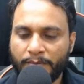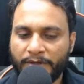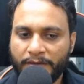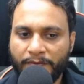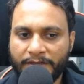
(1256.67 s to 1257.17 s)

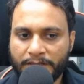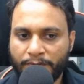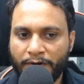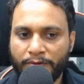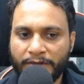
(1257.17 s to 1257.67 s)
But if it is
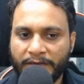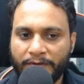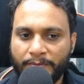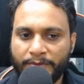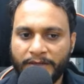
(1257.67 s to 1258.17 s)
followed, I
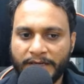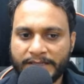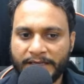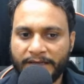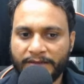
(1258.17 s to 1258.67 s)
will be
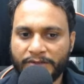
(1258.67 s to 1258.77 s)
assigning